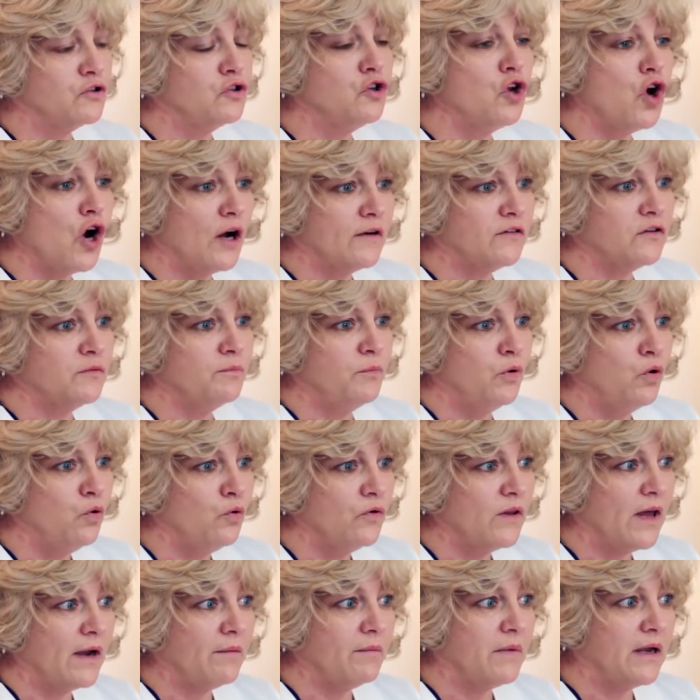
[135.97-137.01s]
knows not to
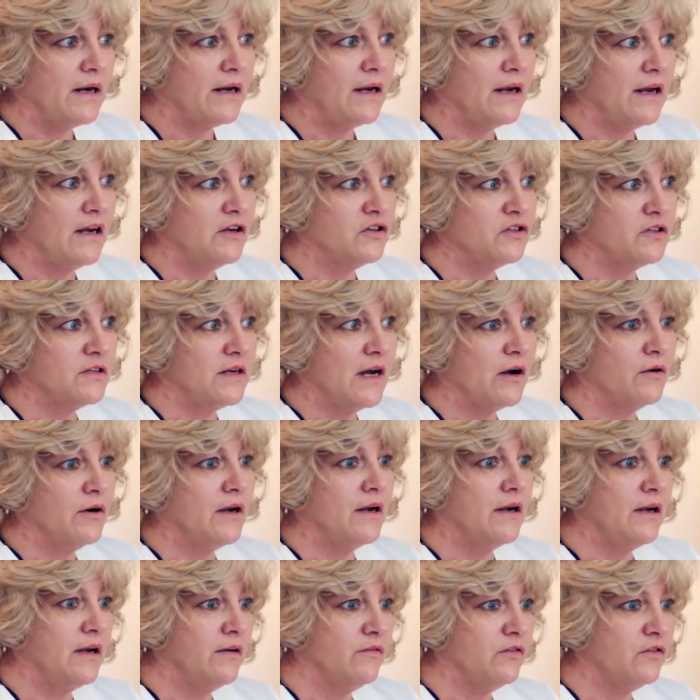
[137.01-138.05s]
pull that medication
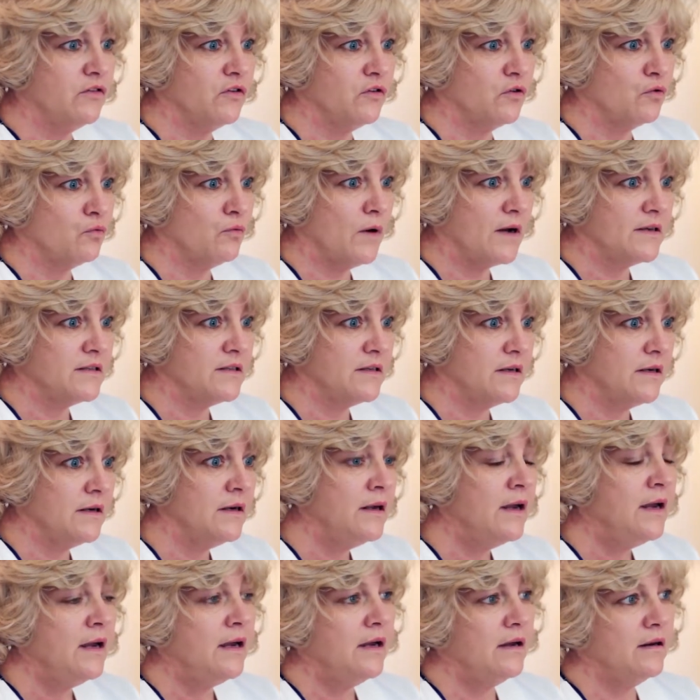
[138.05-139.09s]
out and give it to the
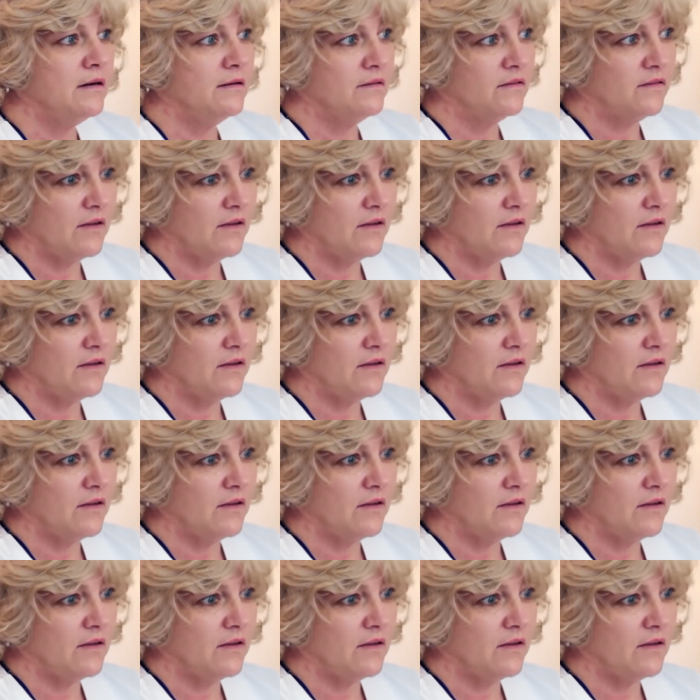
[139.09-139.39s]
resident. It